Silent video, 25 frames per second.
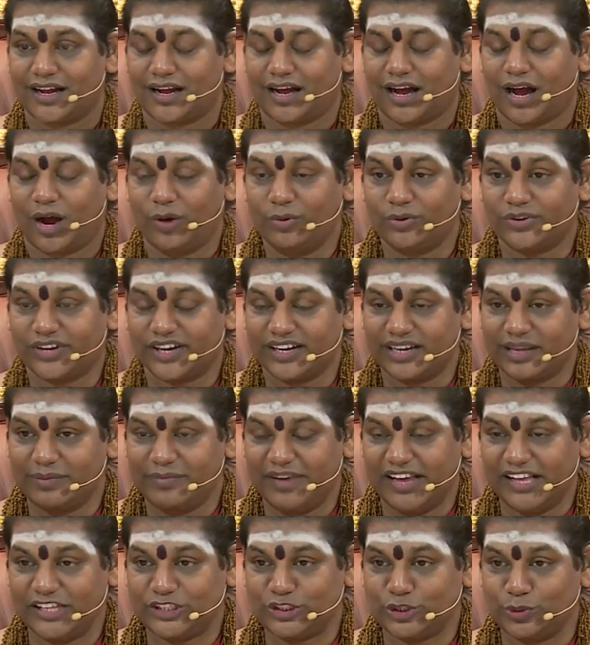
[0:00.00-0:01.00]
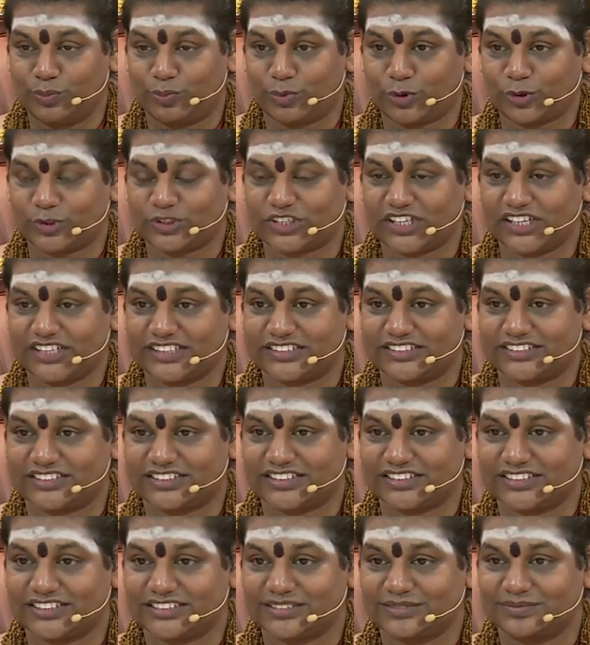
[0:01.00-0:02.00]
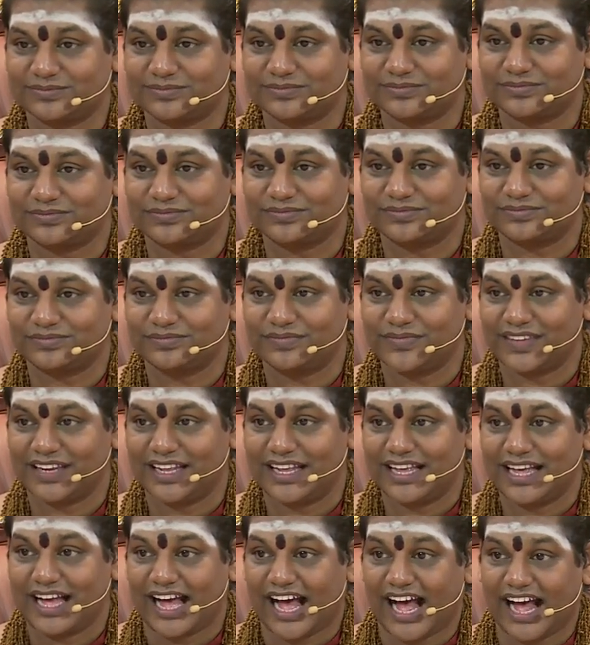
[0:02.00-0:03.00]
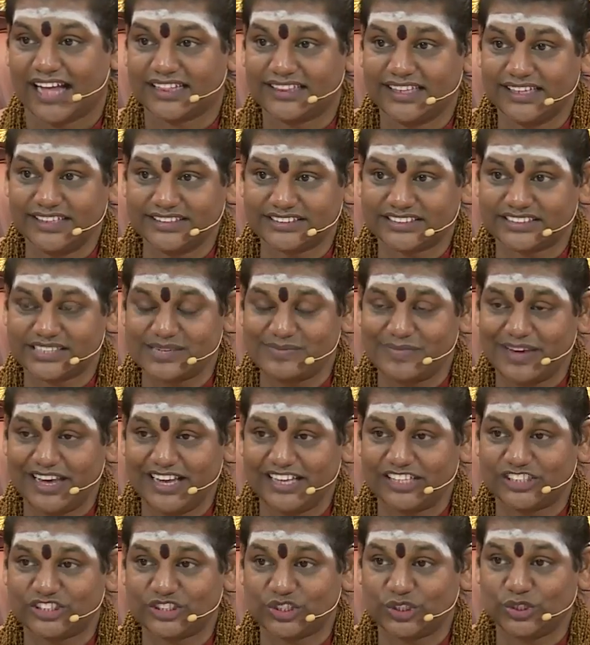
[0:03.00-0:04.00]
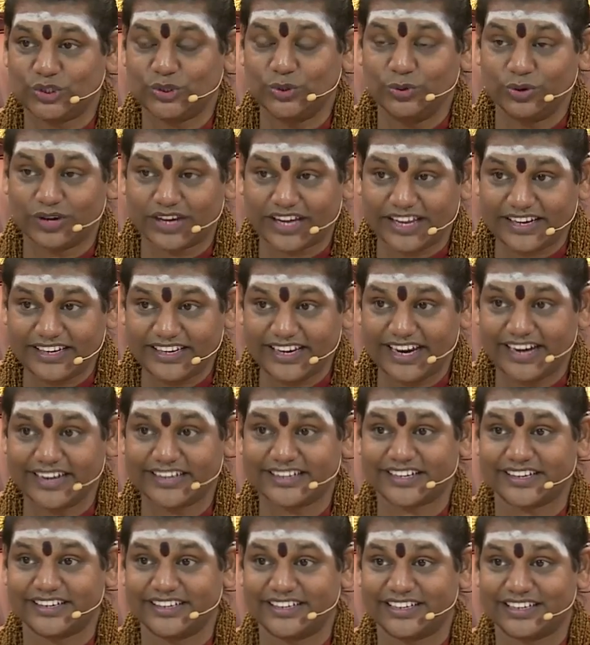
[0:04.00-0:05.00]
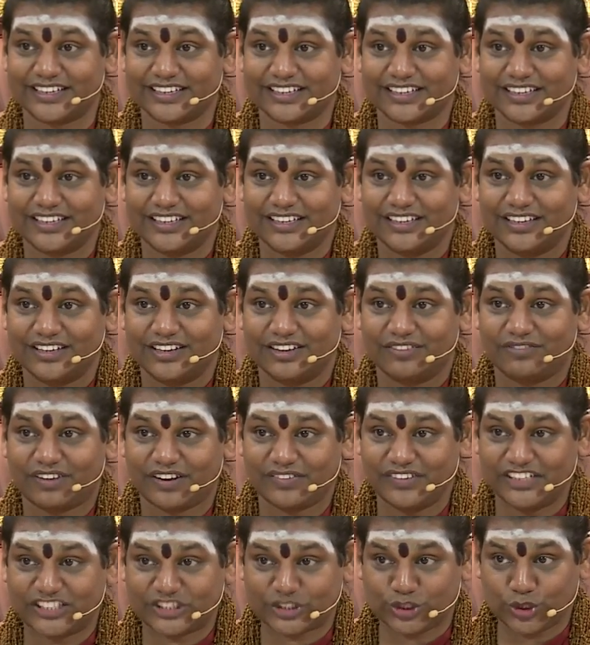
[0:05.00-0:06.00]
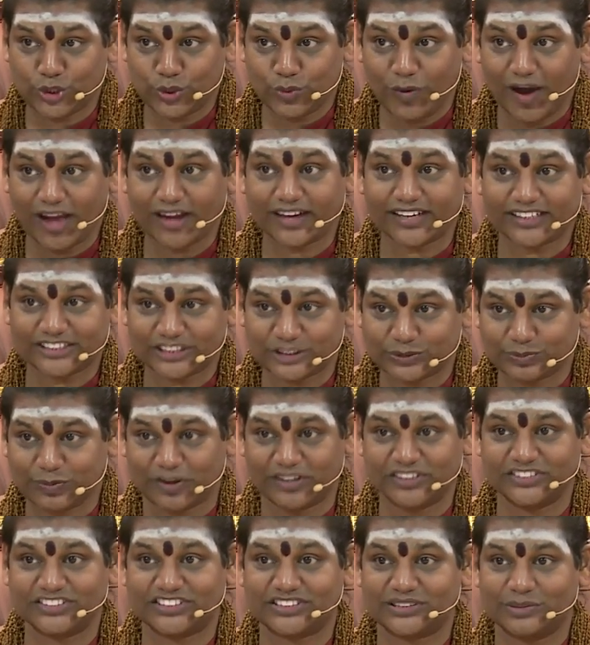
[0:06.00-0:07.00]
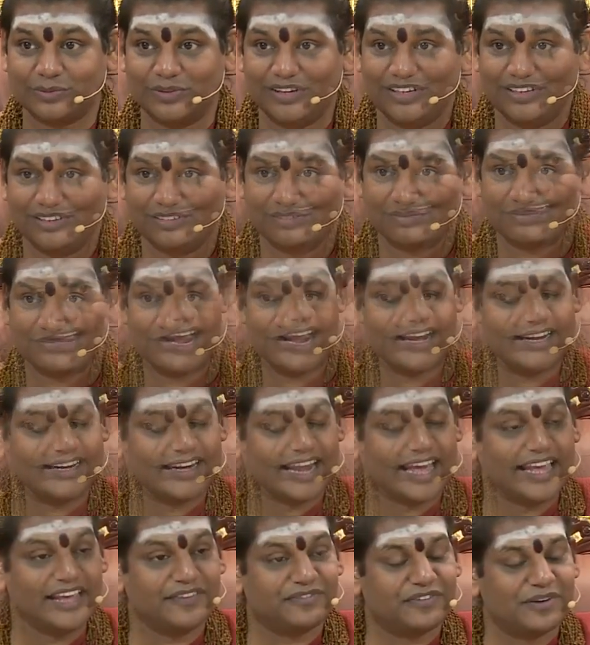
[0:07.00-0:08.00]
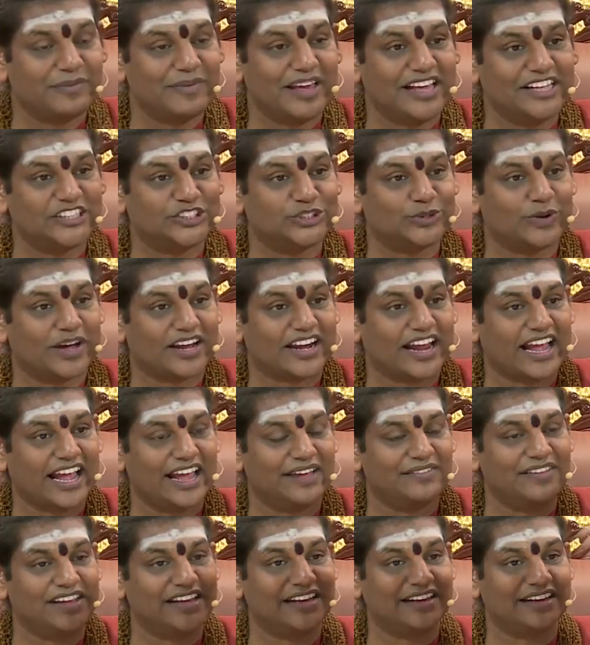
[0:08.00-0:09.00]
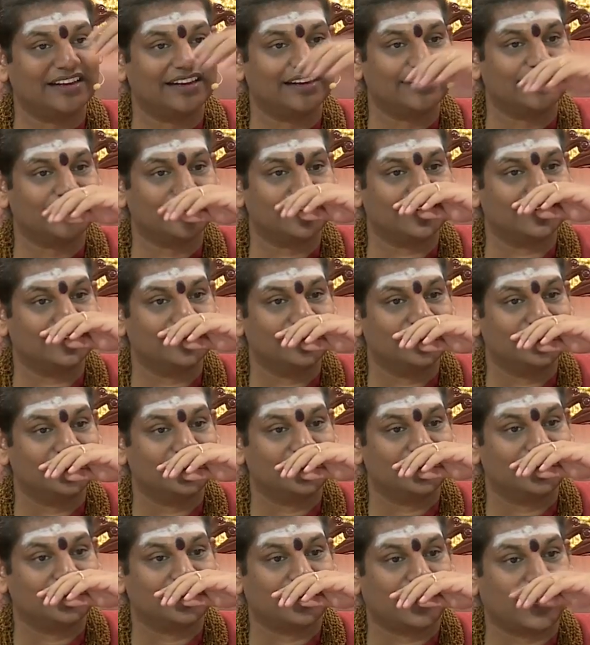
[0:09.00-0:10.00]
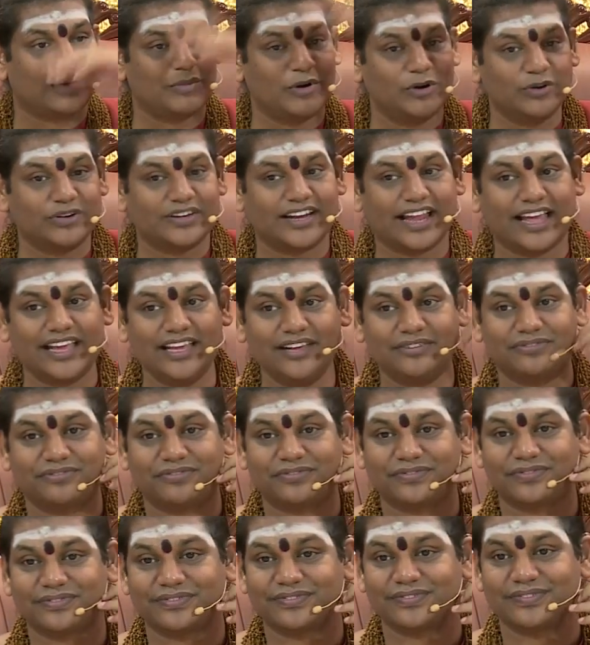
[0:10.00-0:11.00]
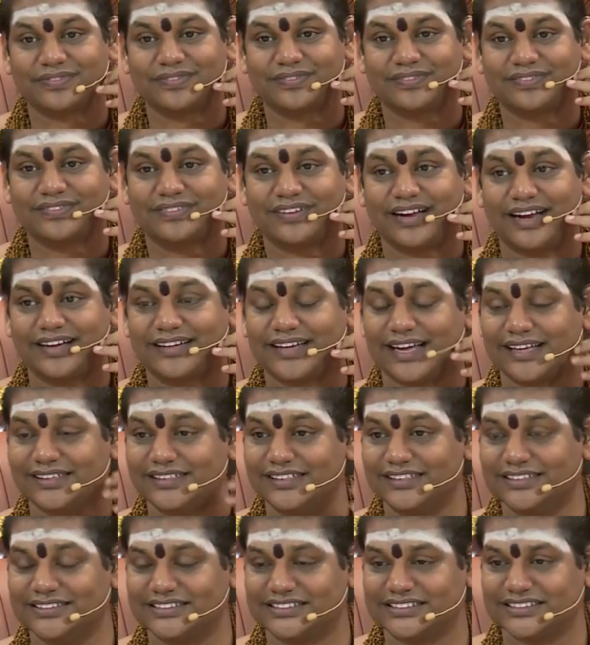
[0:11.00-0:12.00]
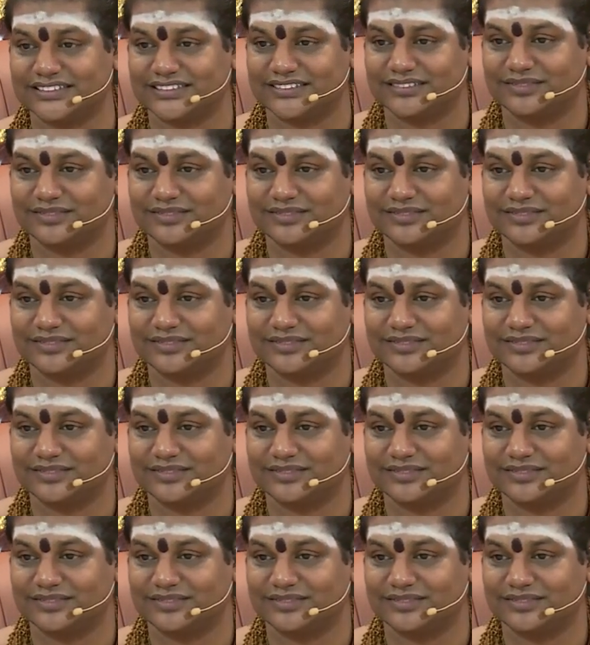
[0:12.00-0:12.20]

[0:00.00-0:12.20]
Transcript: outer image you project, others' image you created, for which you are responsible, and life image you are having about life and others.